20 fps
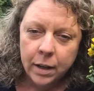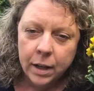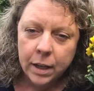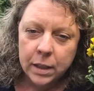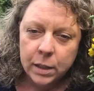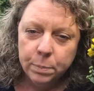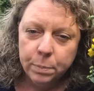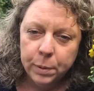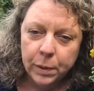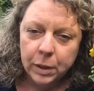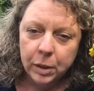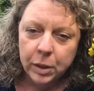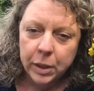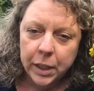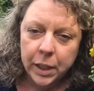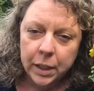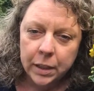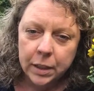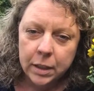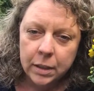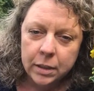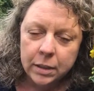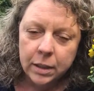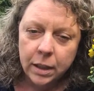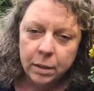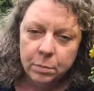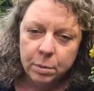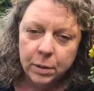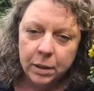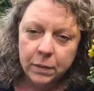It's blurry on this
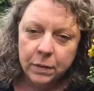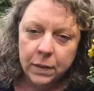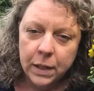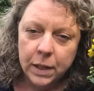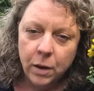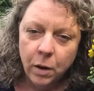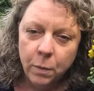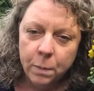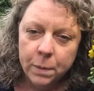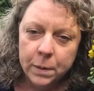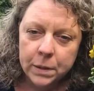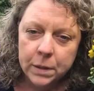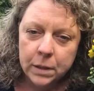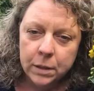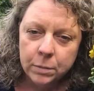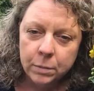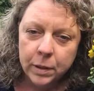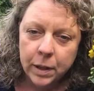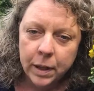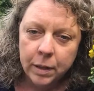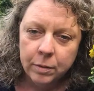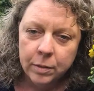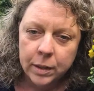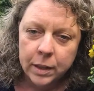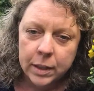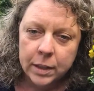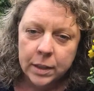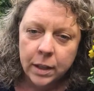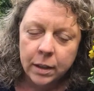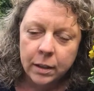side, but if he opens his wing when
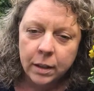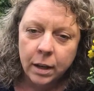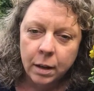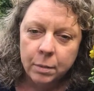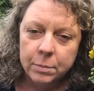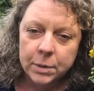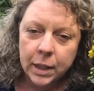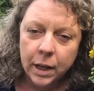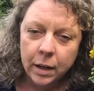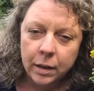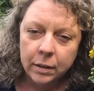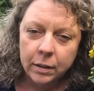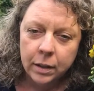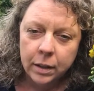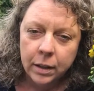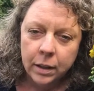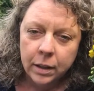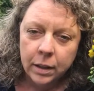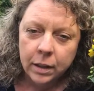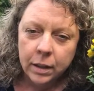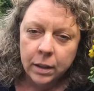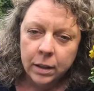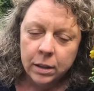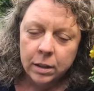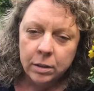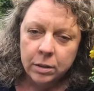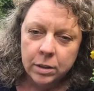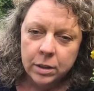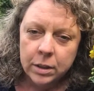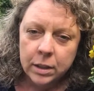the sun comes out,
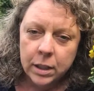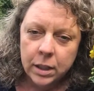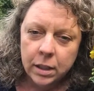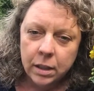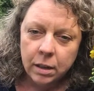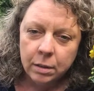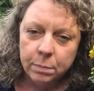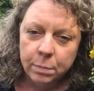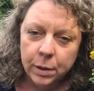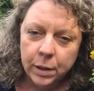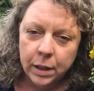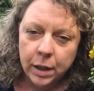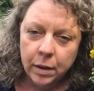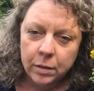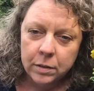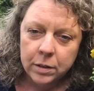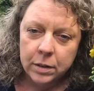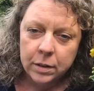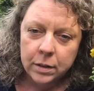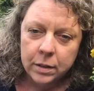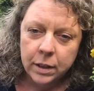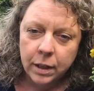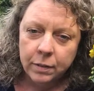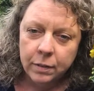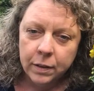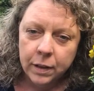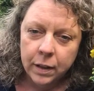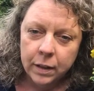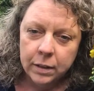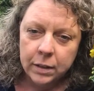you'll see a pronounced
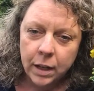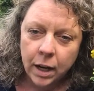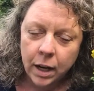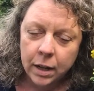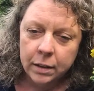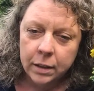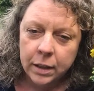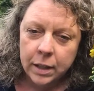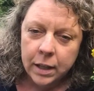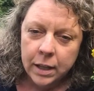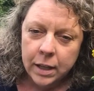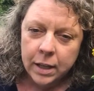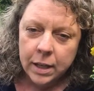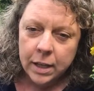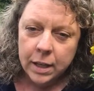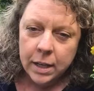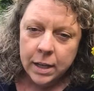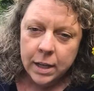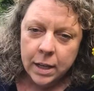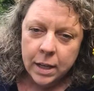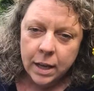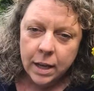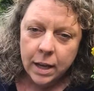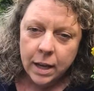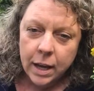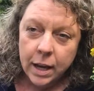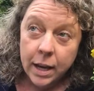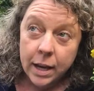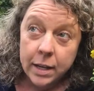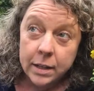definite dot.
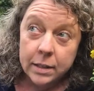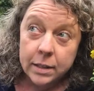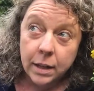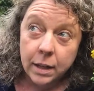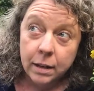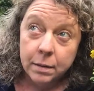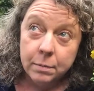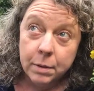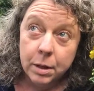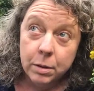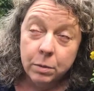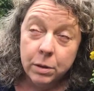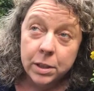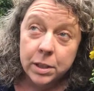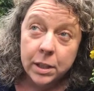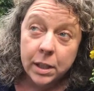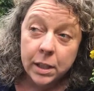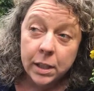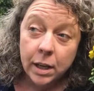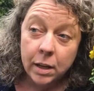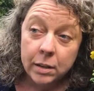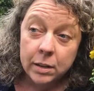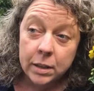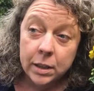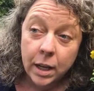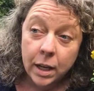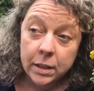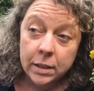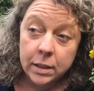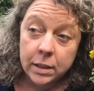And we're sitting
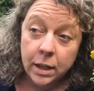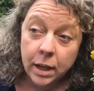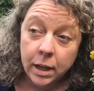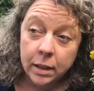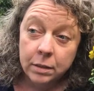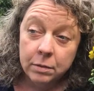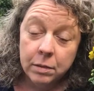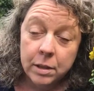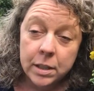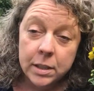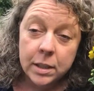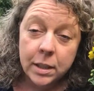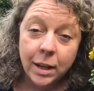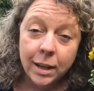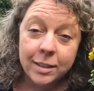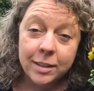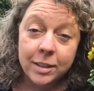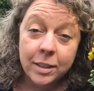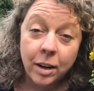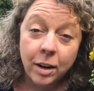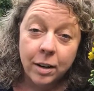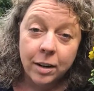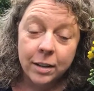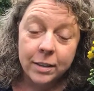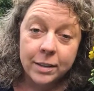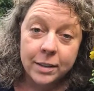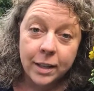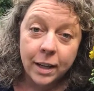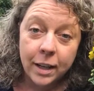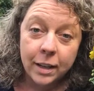outside today, and the reason I
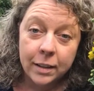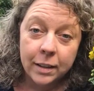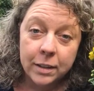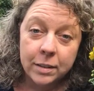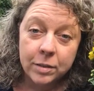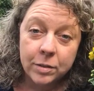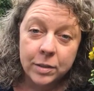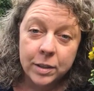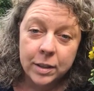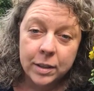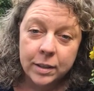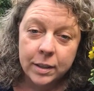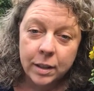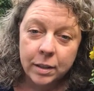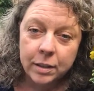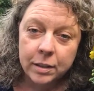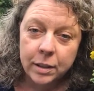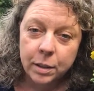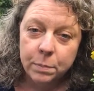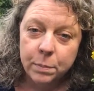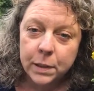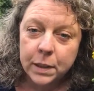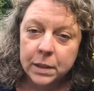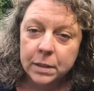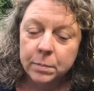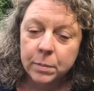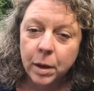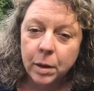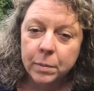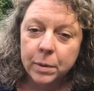started saying this was a
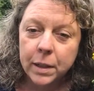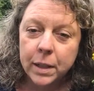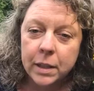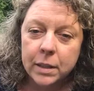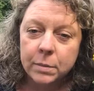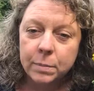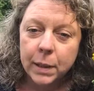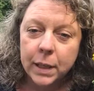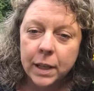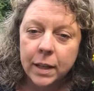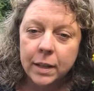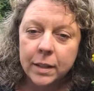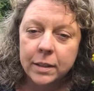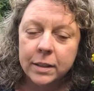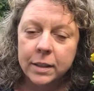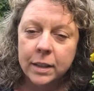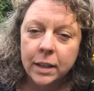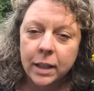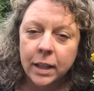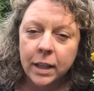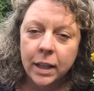serendipitous moment is because